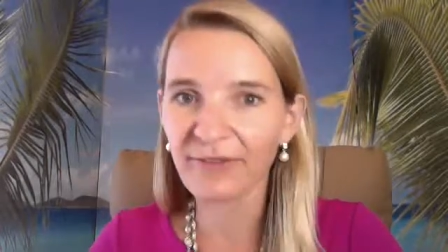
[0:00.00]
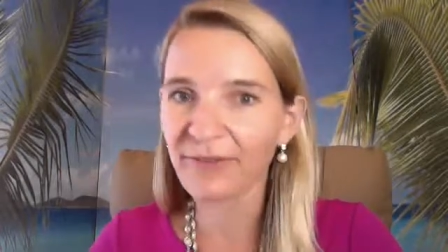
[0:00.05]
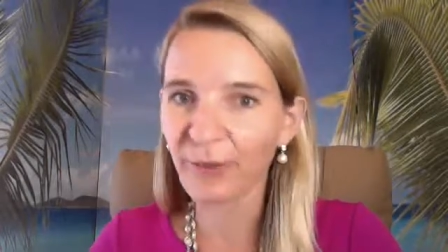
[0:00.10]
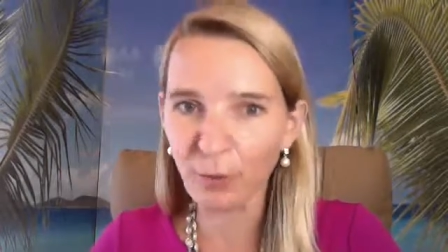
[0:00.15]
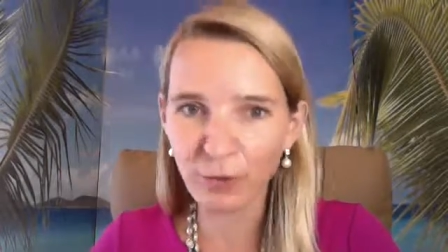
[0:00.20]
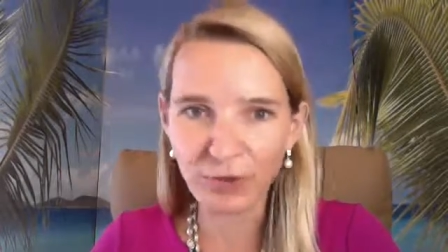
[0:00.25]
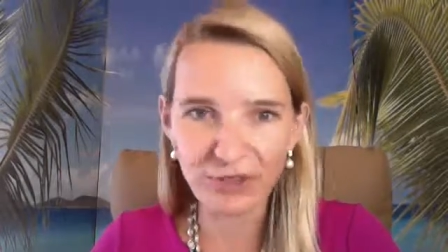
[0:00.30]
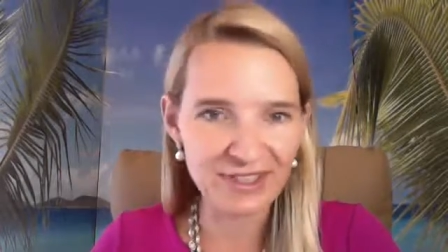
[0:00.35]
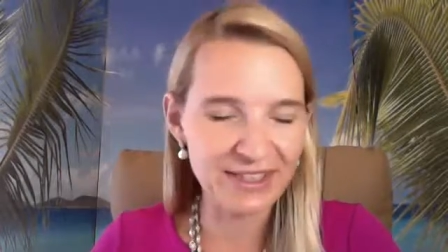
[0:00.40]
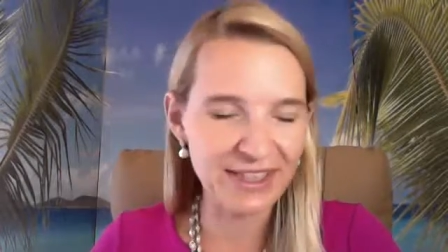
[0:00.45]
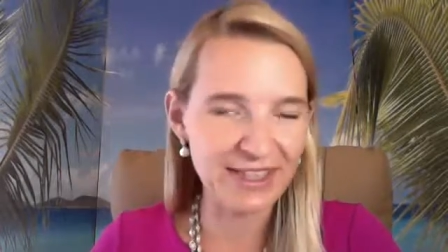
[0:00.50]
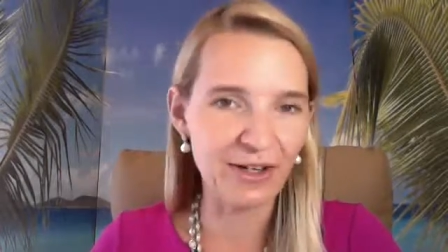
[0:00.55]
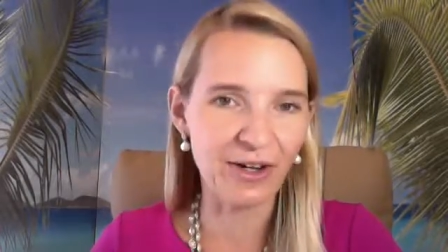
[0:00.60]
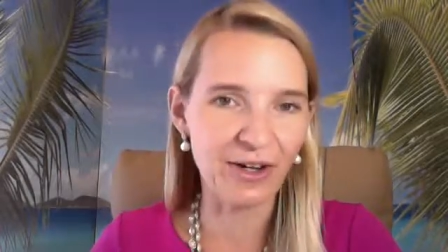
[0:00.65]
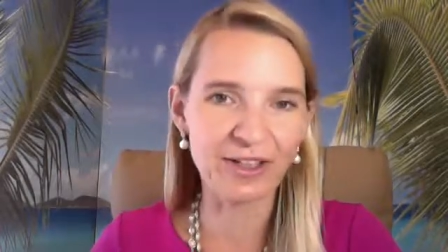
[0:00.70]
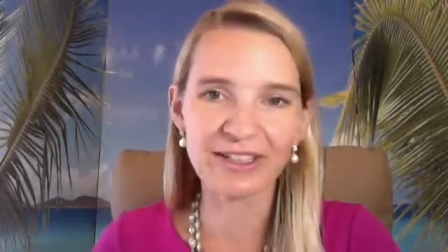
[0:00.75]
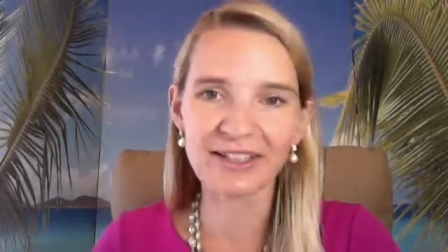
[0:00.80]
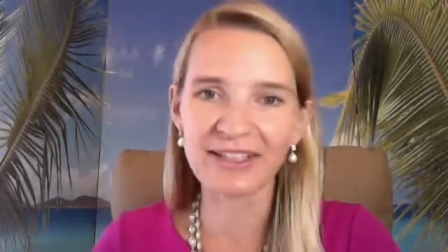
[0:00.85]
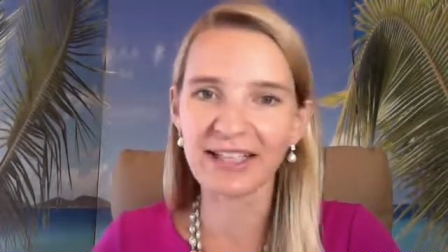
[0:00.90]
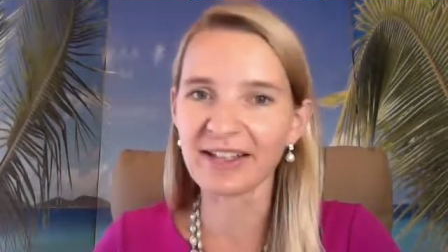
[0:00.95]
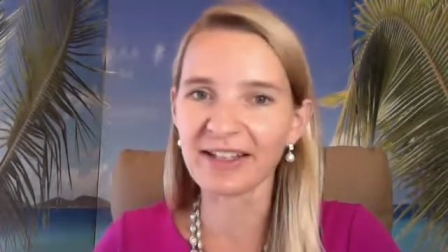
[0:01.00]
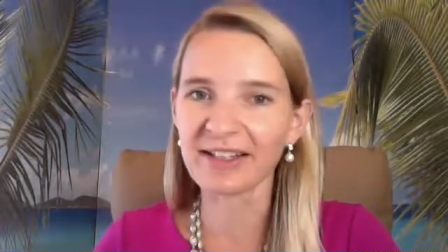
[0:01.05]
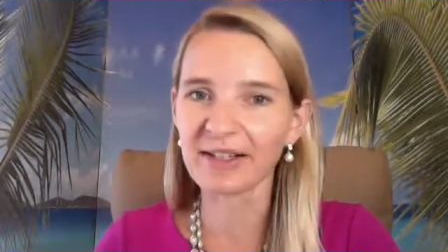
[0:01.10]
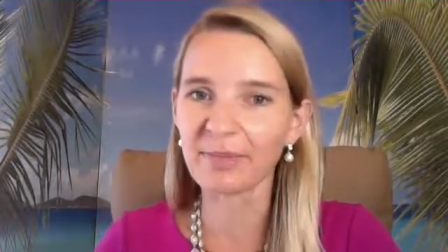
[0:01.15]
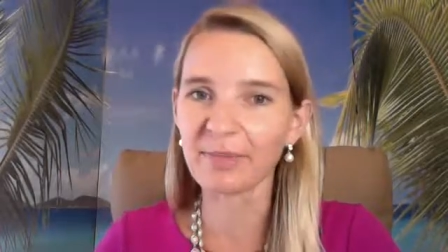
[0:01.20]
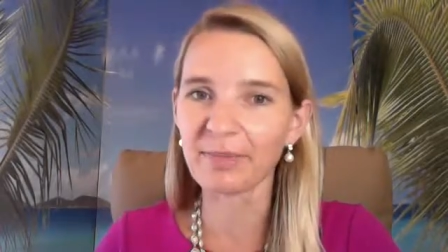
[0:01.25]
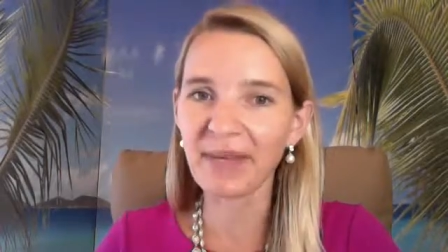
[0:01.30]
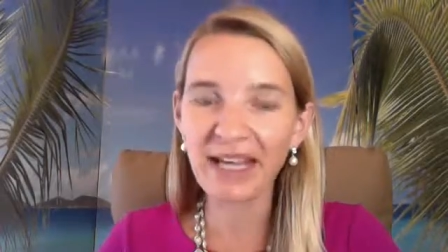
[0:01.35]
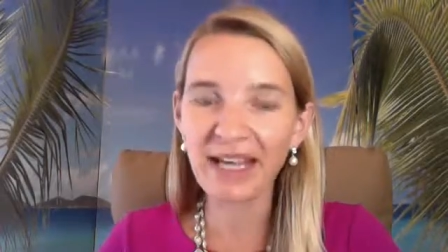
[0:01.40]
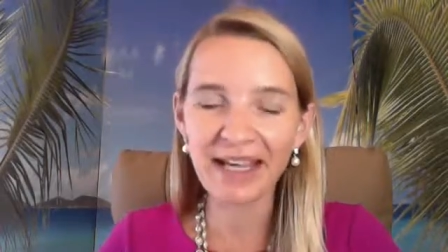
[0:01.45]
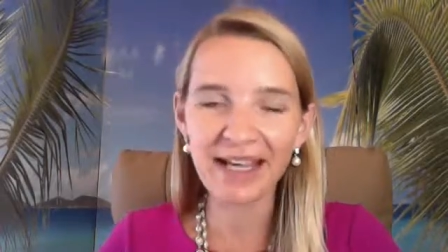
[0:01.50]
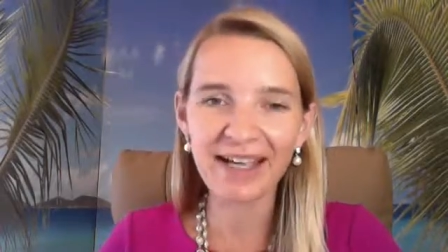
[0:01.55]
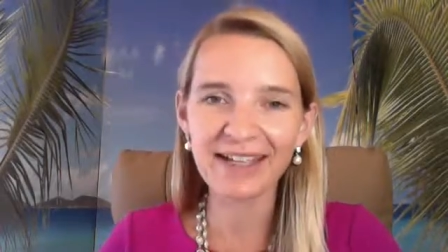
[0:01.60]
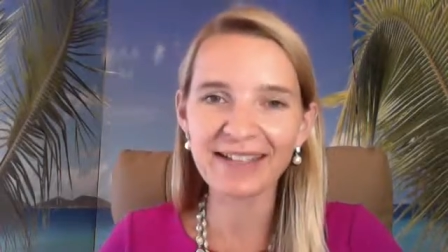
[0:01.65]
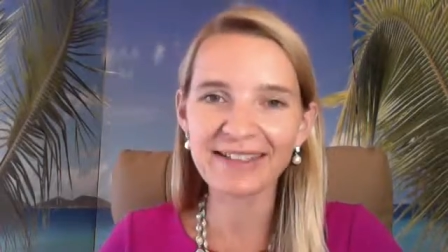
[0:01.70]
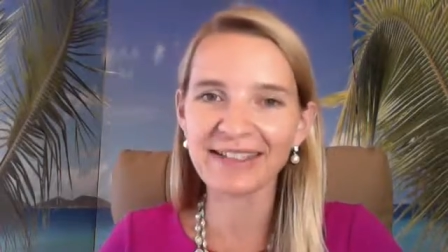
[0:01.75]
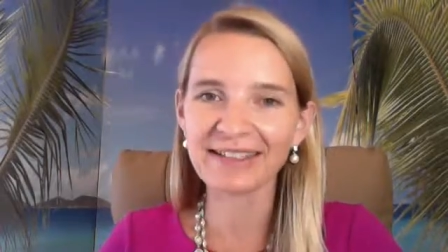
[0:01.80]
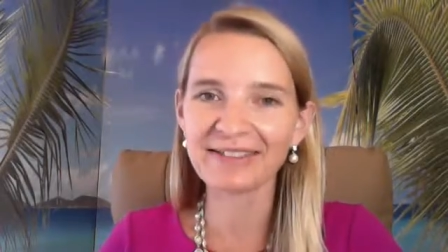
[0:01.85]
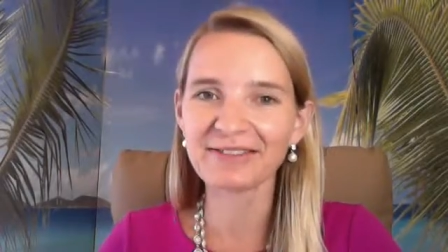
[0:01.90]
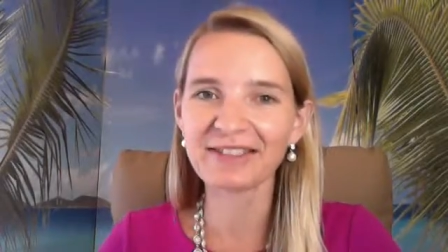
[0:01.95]
focusing on the other
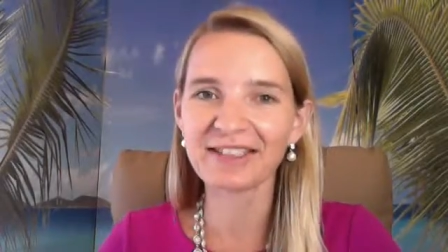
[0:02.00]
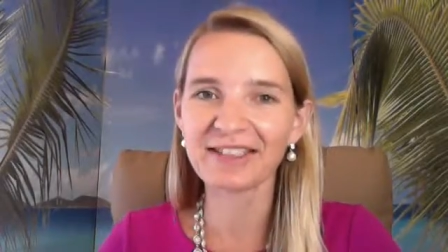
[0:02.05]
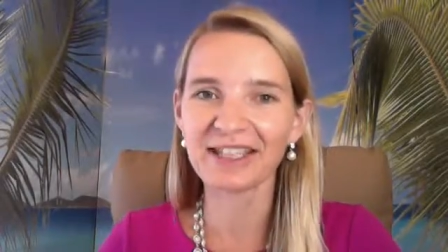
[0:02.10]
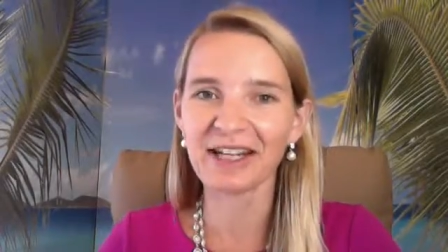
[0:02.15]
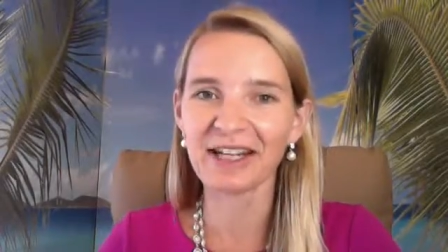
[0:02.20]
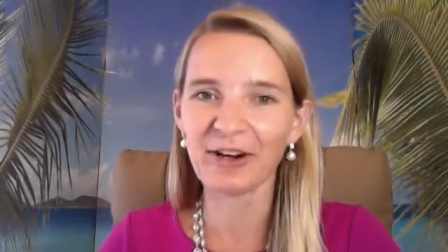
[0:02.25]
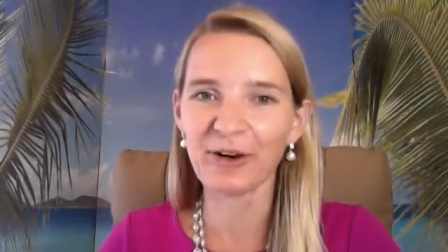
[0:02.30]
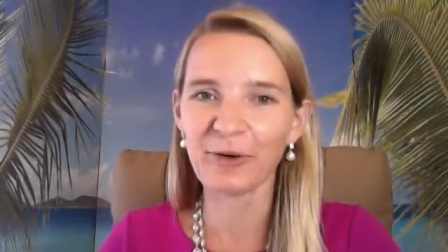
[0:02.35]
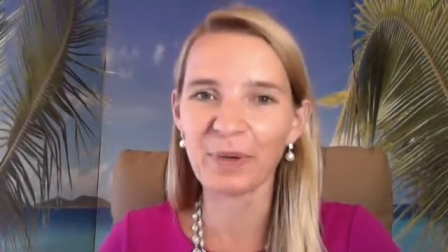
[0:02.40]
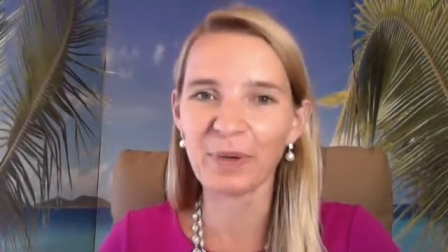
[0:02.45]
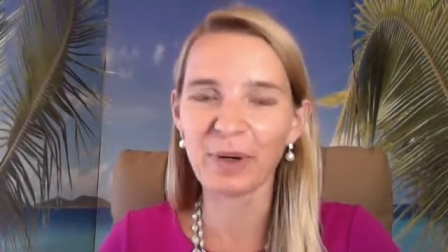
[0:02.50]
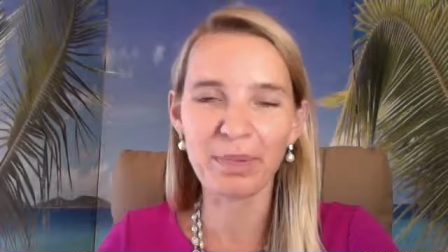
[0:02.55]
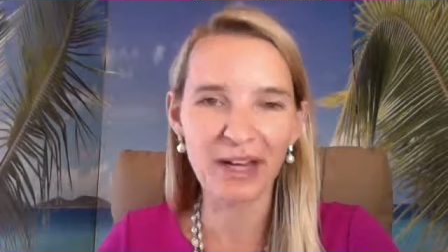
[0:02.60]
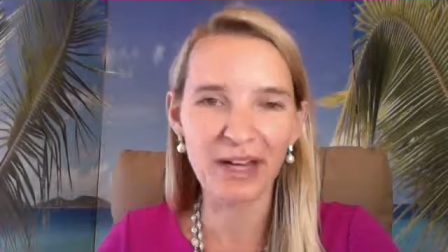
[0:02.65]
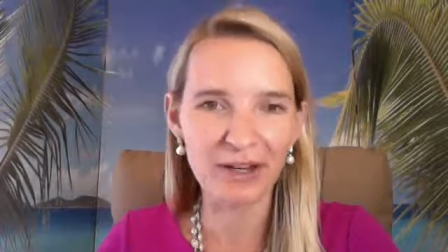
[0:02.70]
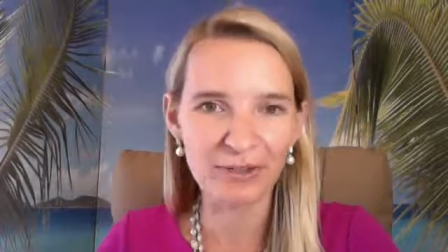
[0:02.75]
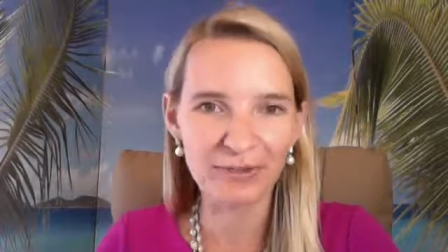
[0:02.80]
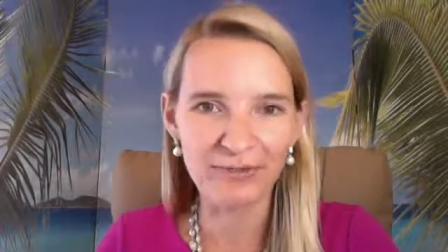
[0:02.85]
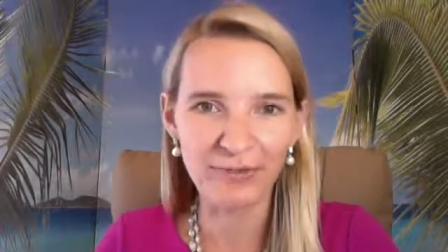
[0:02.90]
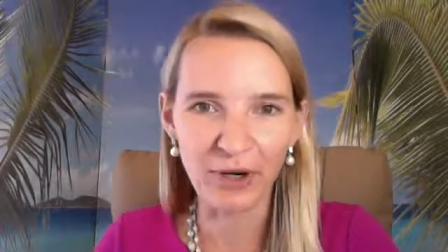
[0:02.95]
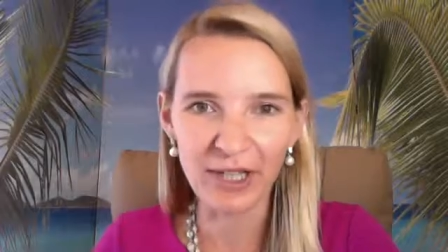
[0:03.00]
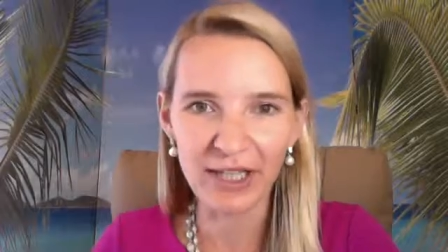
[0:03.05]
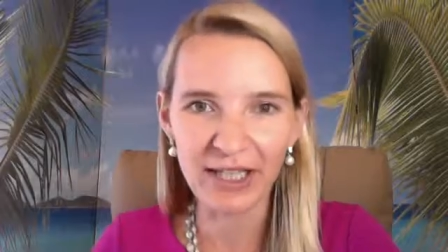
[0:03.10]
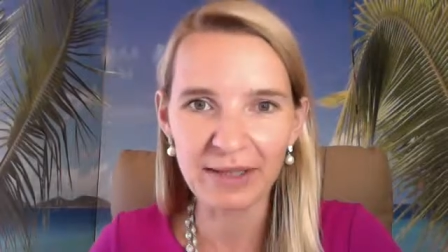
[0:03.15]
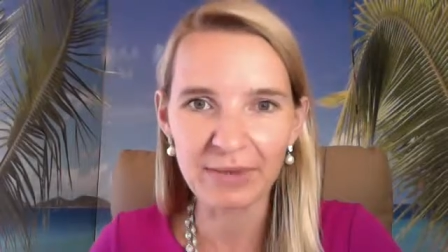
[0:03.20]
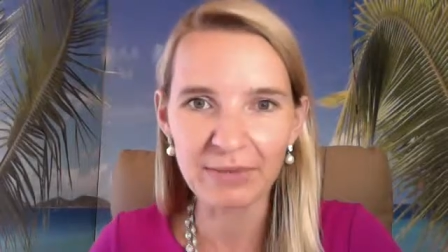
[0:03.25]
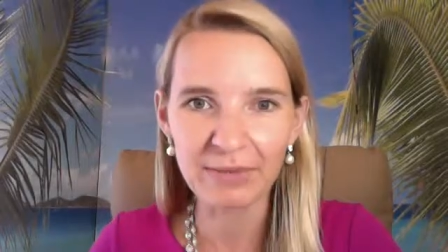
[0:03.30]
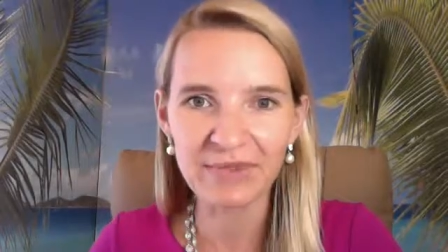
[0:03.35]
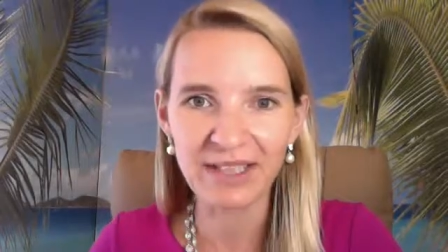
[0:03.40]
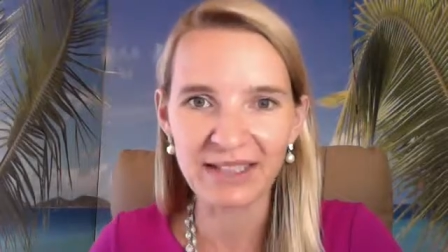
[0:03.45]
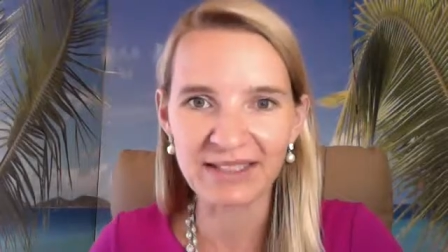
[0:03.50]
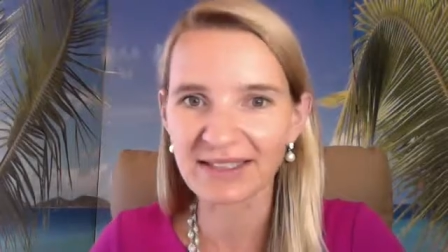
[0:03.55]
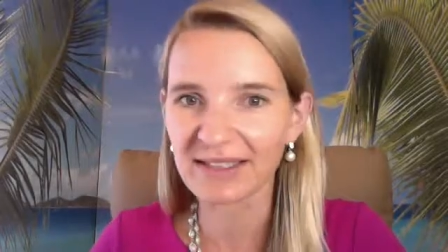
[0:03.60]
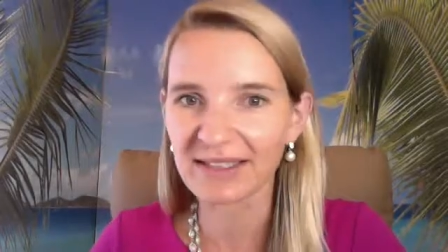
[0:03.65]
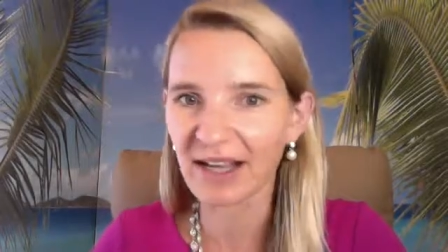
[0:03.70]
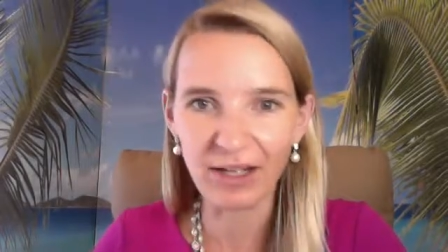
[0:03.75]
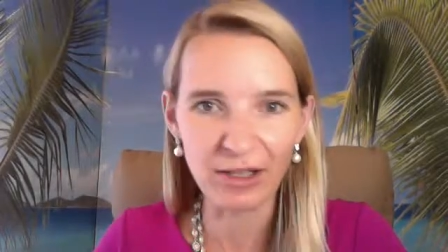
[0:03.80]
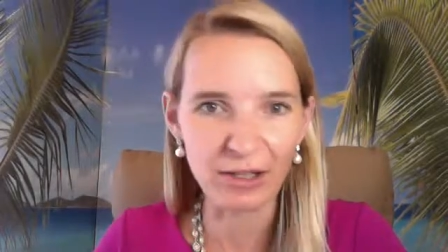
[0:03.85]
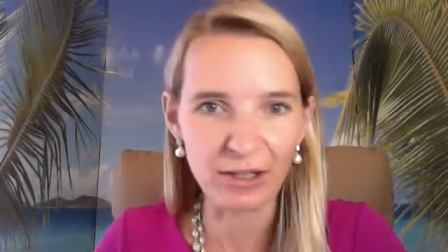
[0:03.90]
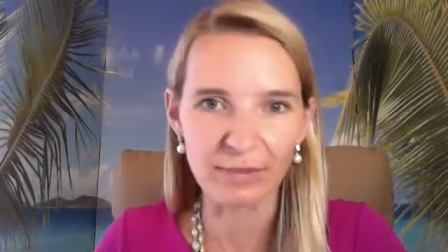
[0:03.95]
man and, you know, preparing for him doesn't
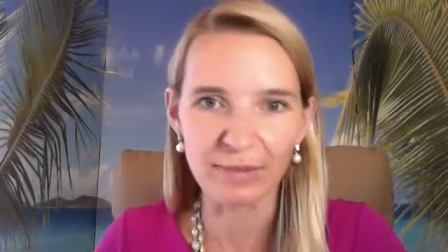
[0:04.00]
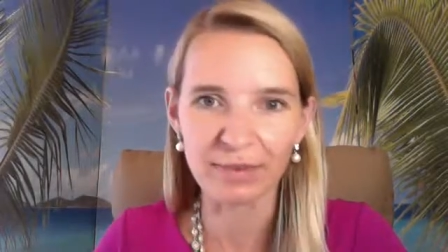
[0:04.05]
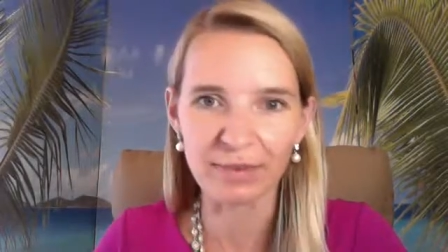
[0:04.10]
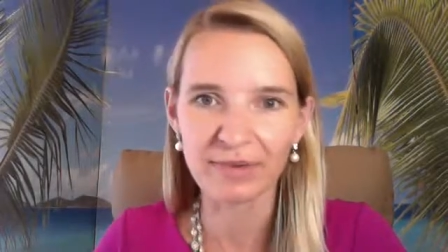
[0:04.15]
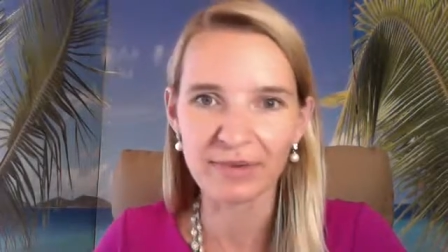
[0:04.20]
help.